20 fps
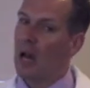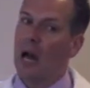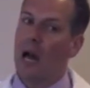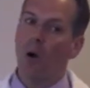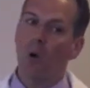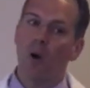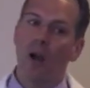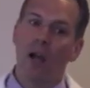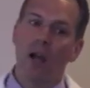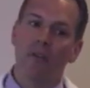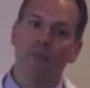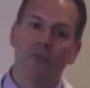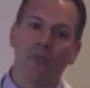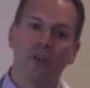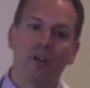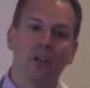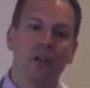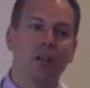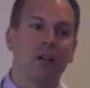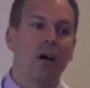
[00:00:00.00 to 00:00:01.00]

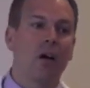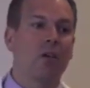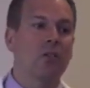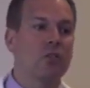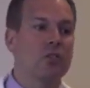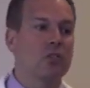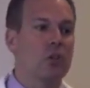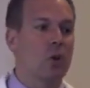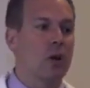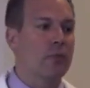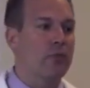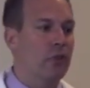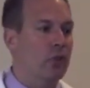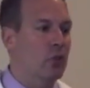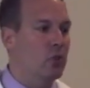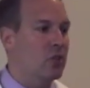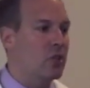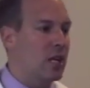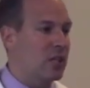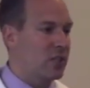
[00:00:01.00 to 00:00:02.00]
However, it also, if
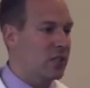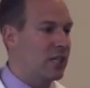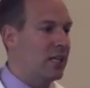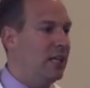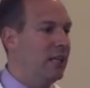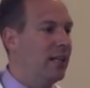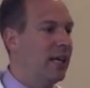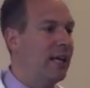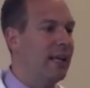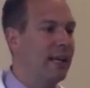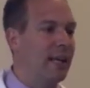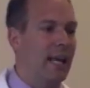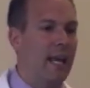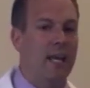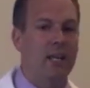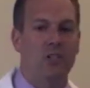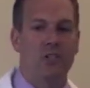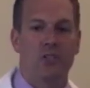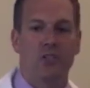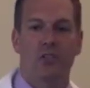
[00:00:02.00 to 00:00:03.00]
you use it as a chelating
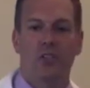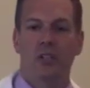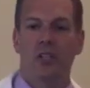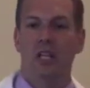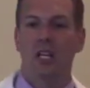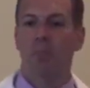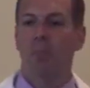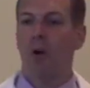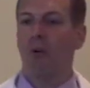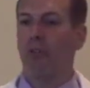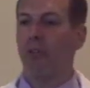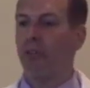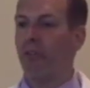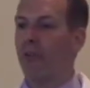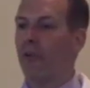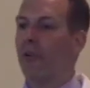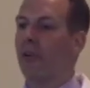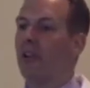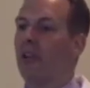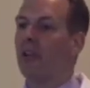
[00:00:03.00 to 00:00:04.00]
agent, you need about
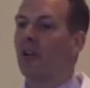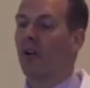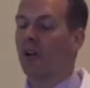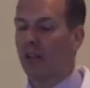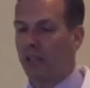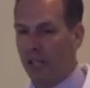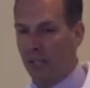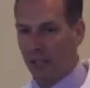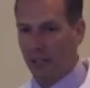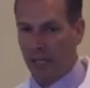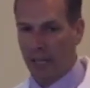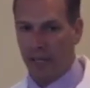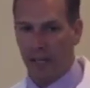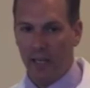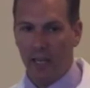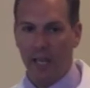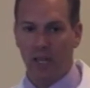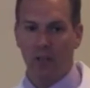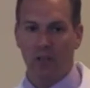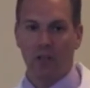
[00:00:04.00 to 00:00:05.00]
30
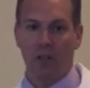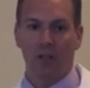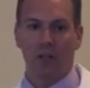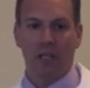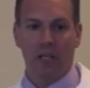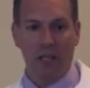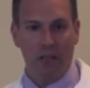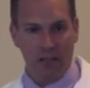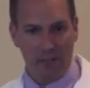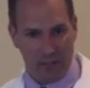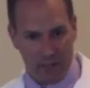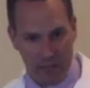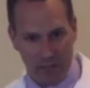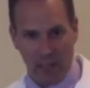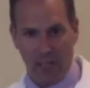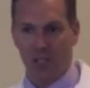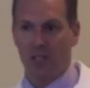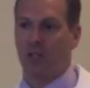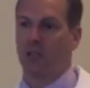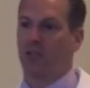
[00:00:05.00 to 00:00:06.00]

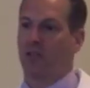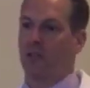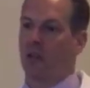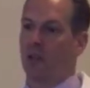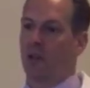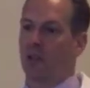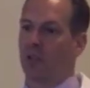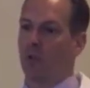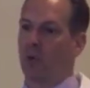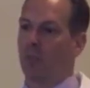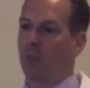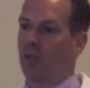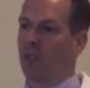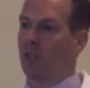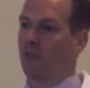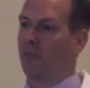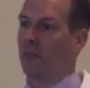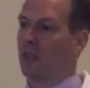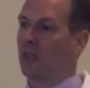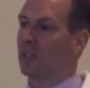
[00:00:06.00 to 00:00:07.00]
chelation
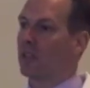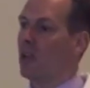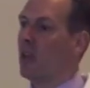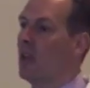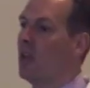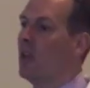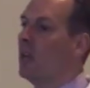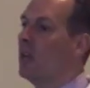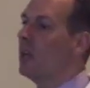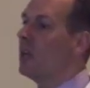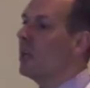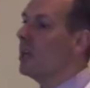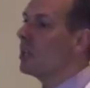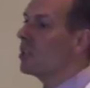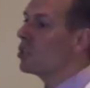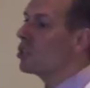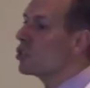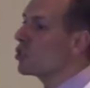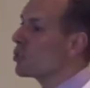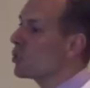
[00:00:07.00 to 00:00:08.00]
treatments of this.
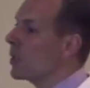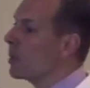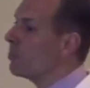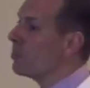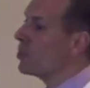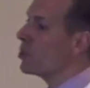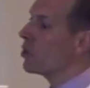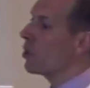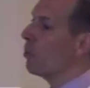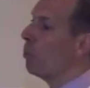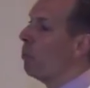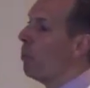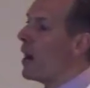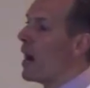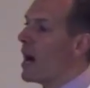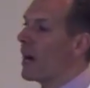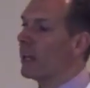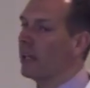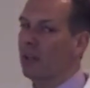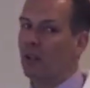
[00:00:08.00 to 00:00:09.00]
It strips your
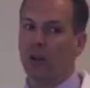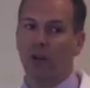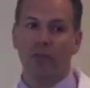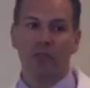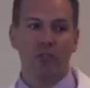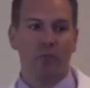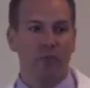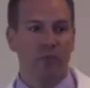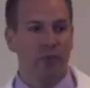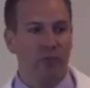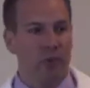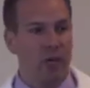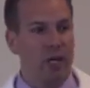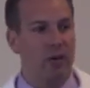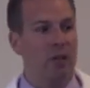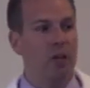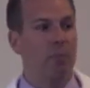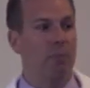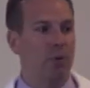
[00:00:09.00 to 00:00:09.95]
body of some very